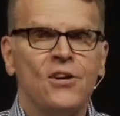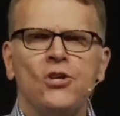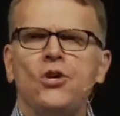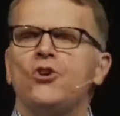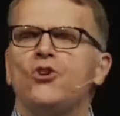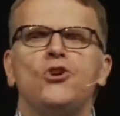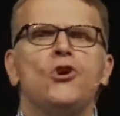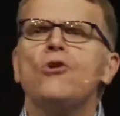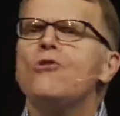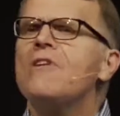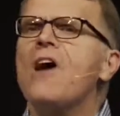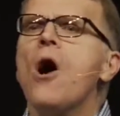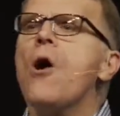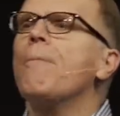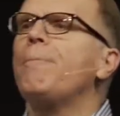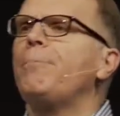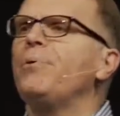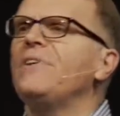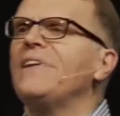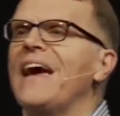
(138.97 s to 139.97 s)
You
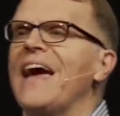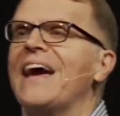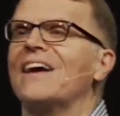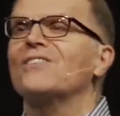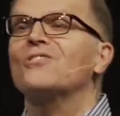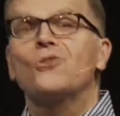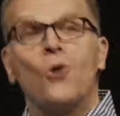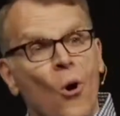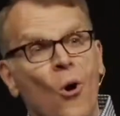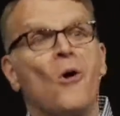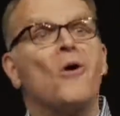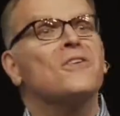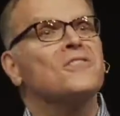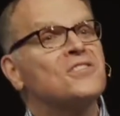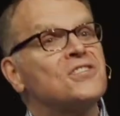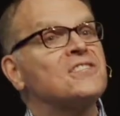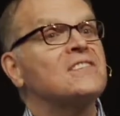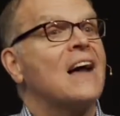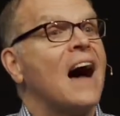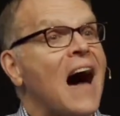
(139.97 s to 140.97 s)
don't plant
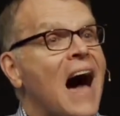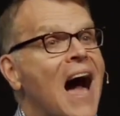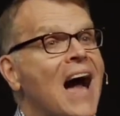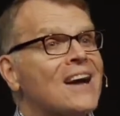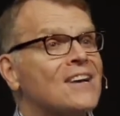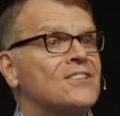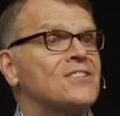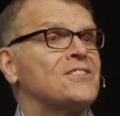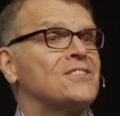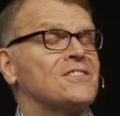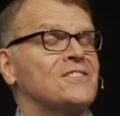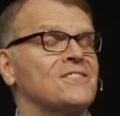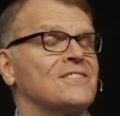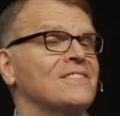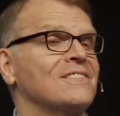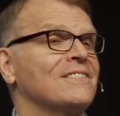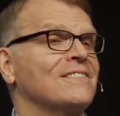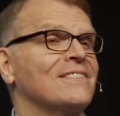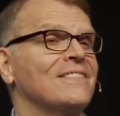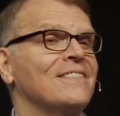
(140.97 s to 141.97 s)
corn stalks.